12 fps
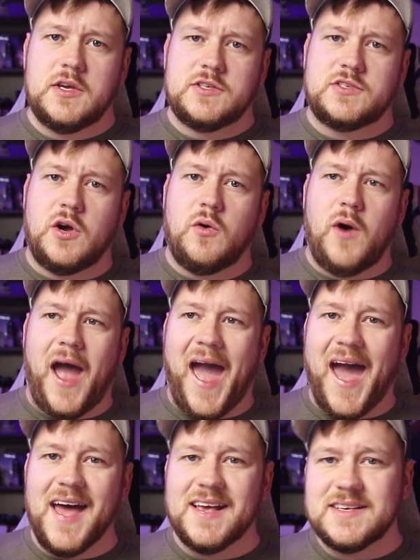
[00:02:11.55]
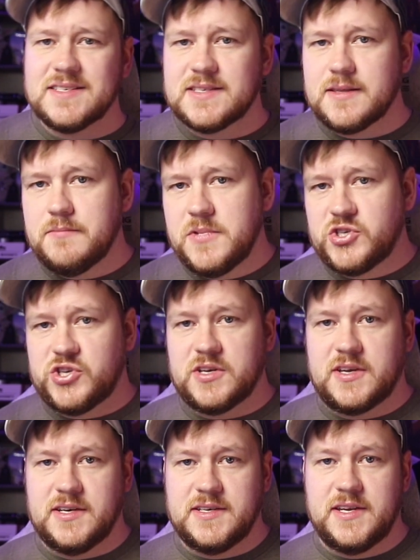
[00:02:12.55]
So, as the
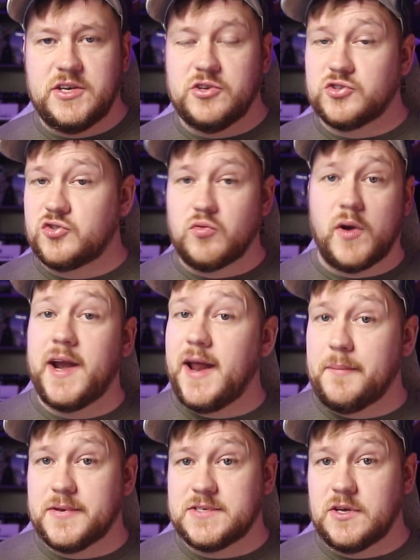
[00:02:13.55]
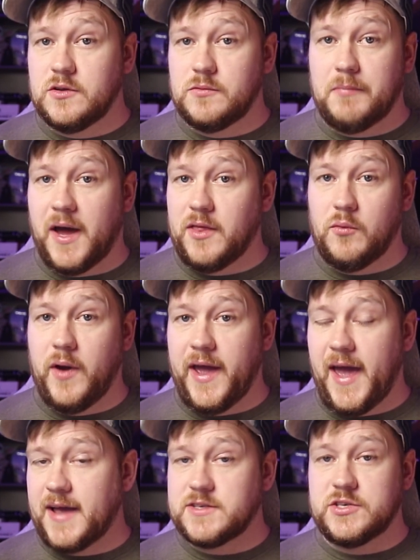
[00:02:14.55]
mission continues, great episode, by the
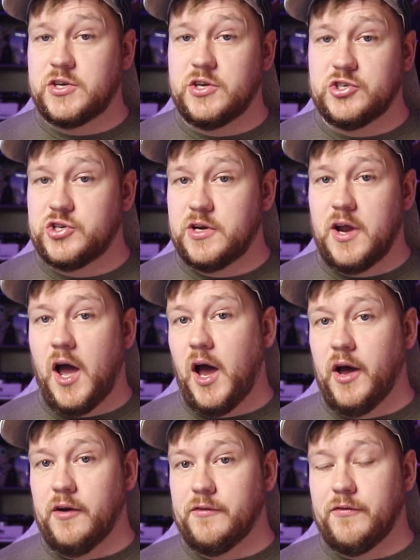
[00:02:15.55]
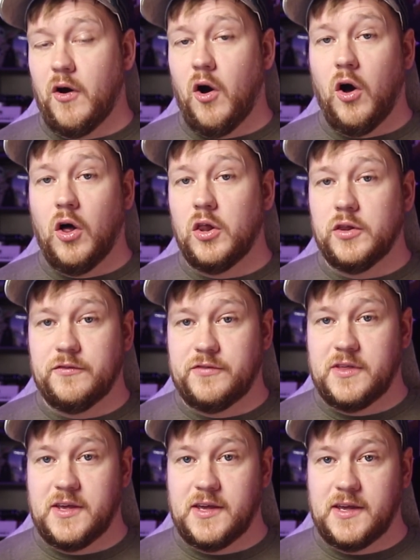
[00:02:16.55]
way, execution of all of
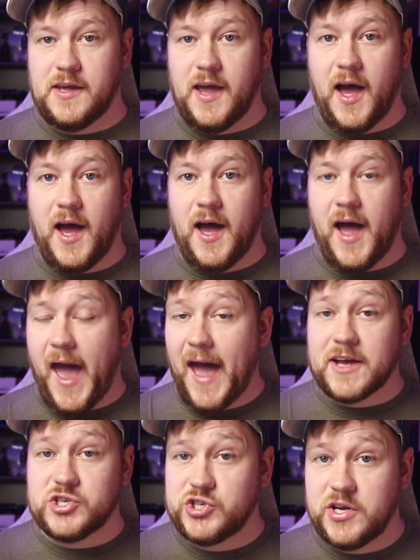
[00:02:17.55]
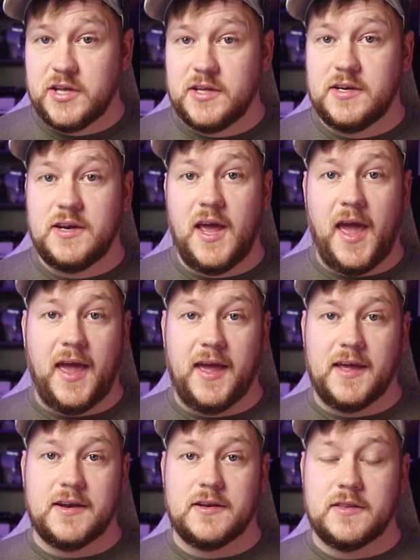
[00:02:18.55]
the uh, action
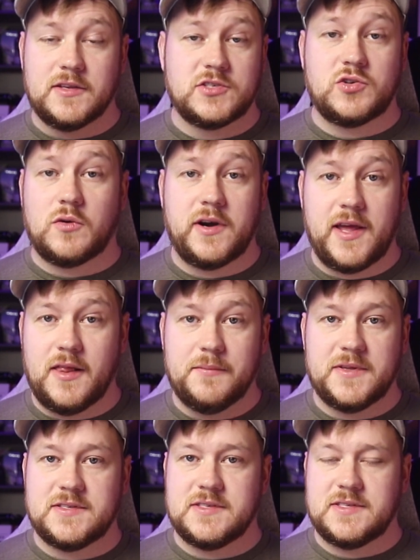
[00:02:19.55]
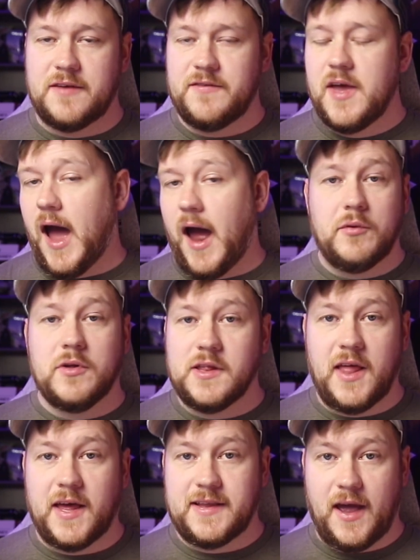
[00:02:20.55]
and the story elements and stuff. I really
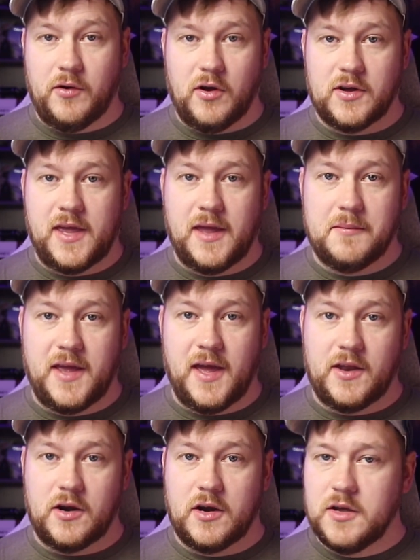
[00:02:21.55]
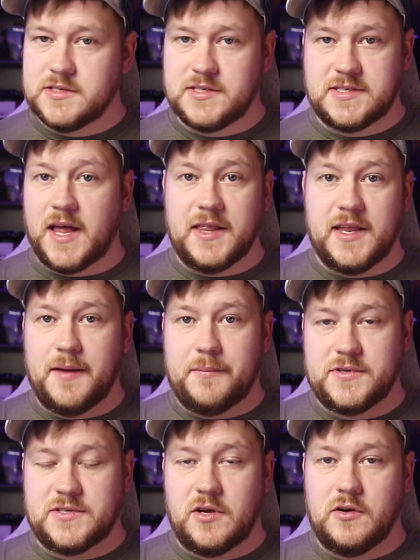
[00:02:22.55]
liked how it all came together. Solid
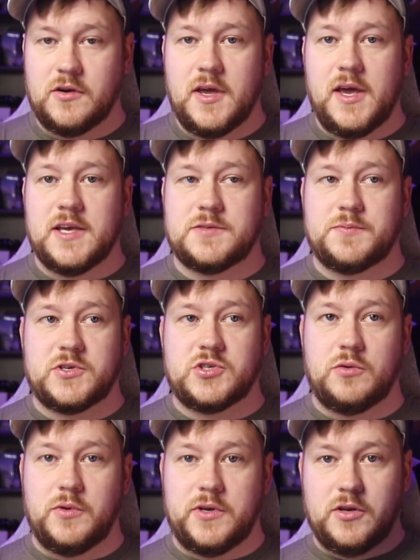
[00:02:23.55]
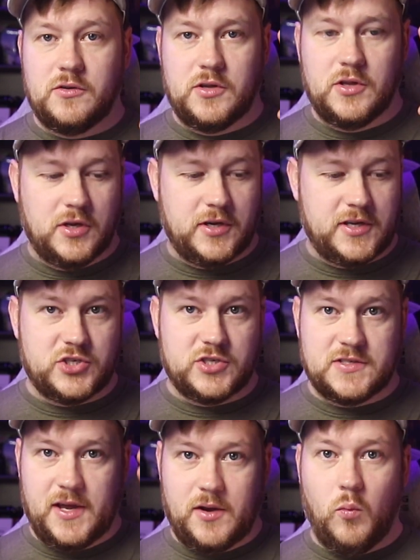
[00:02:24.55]
episode, especially when you, you look at
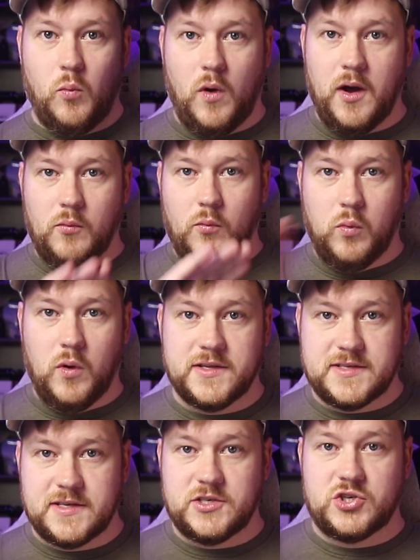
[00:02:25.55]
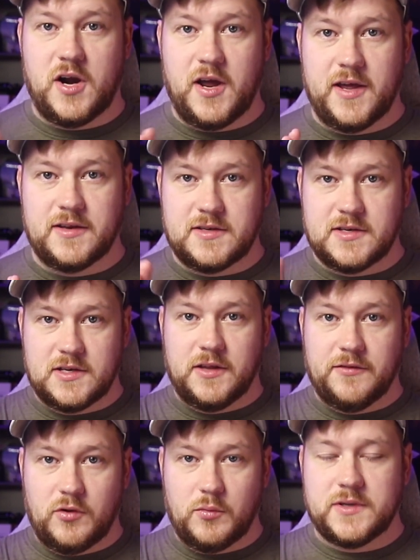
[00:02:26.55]
just like what was it trying to
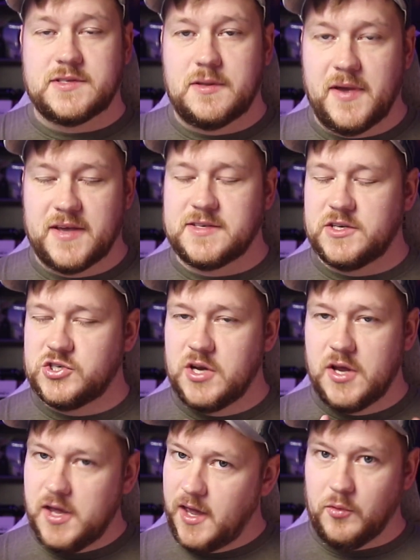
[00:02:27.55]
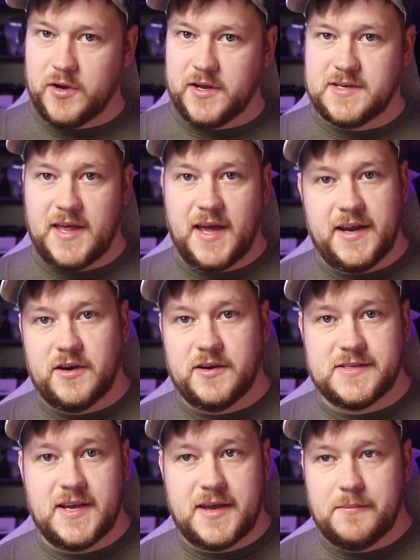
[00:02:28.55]
deliver? What's the message? And we'll get to that here
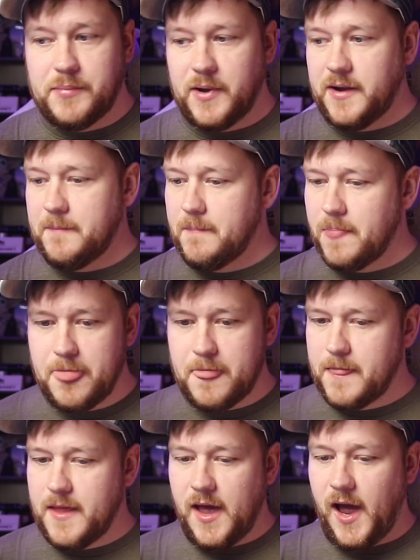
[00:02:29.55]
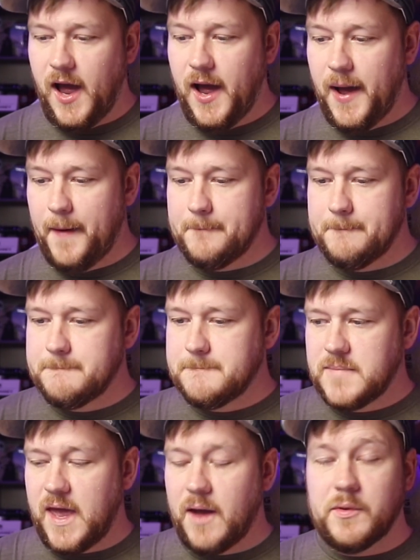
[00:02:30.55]
in a second. But, um,
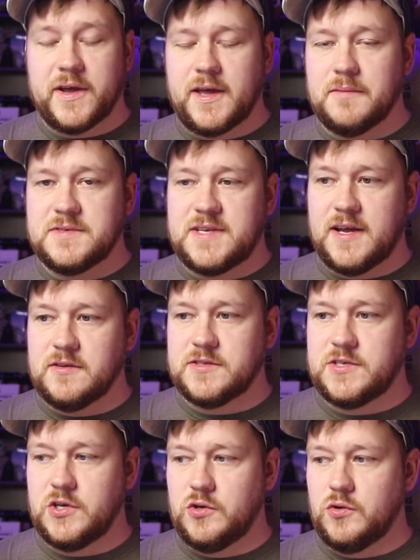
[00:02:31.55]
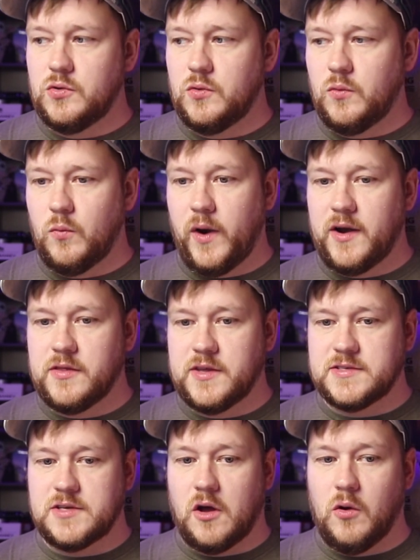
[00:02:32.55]
yeah, when it comes down to where
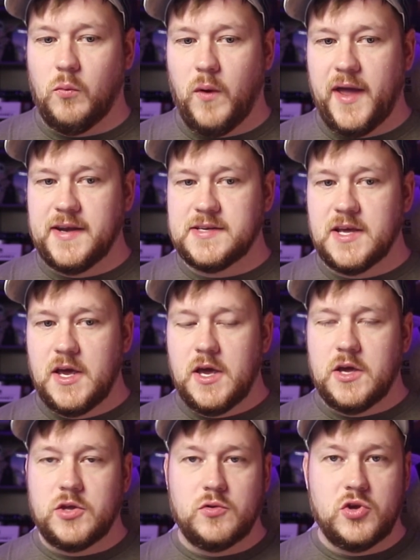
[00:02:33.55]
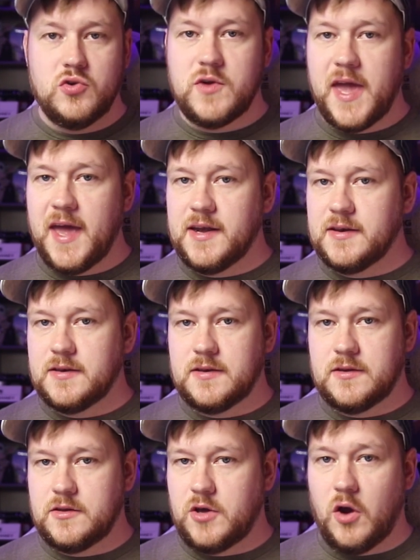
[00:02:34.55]
this all went, you get
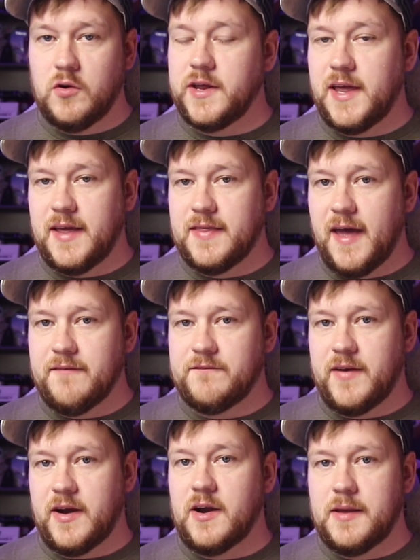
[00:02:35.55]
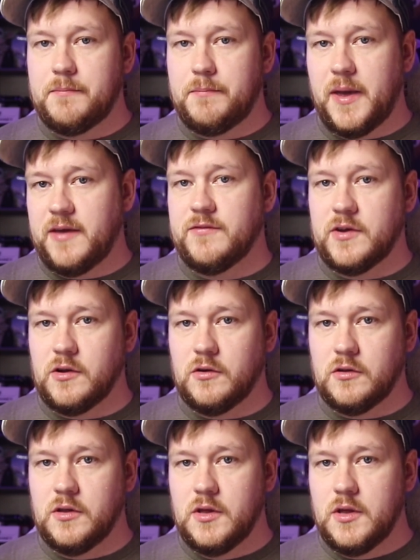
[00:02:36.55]
Cody in that very
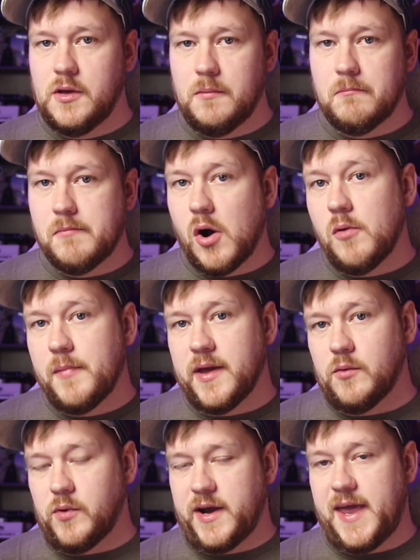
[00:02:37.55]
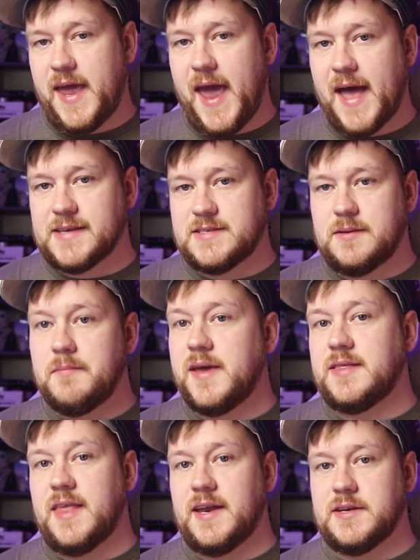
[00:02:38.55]
pivotal moment where he has to
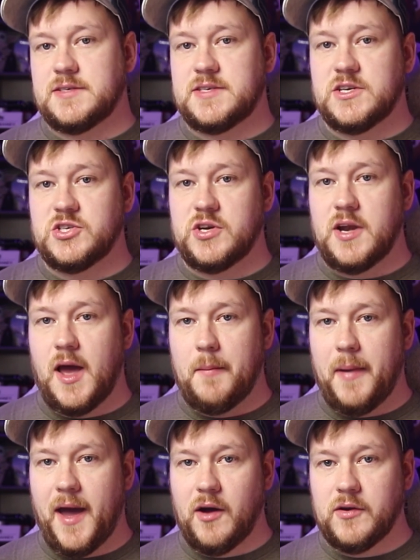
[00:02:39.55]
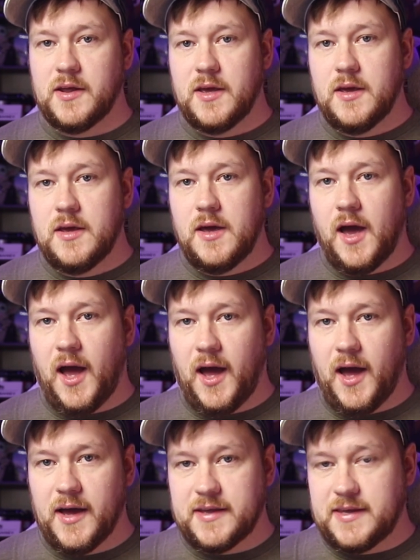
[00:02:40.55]
make that decision about
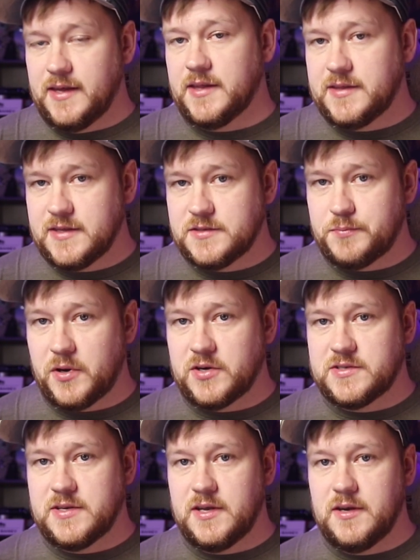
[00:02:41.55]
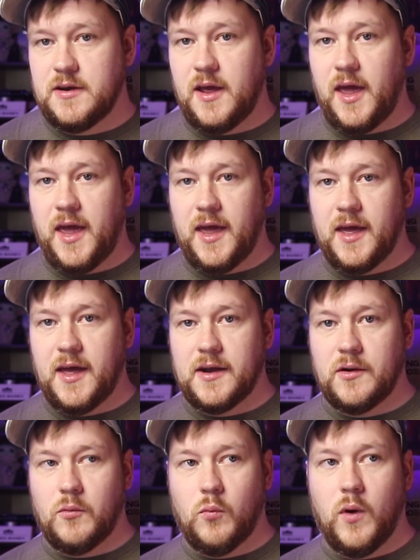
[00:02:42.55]
uh, killing this person
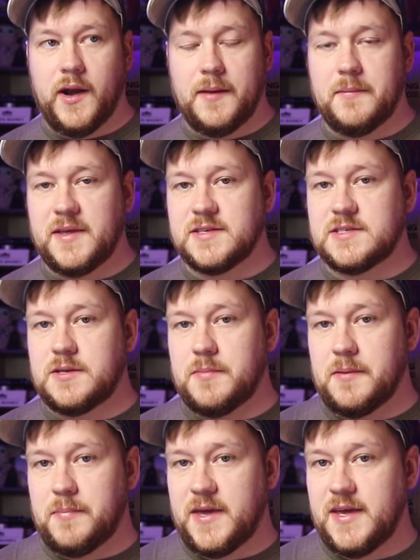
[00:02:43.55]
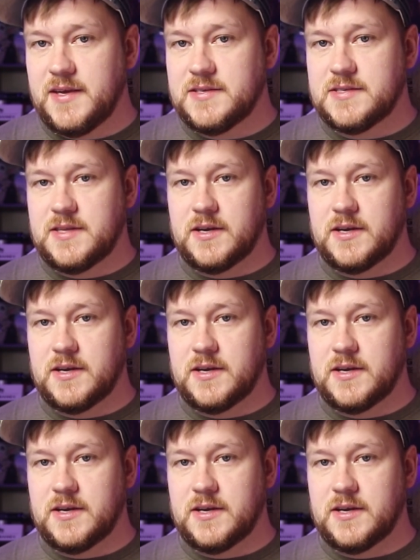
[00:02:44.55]
and what it means to be peace.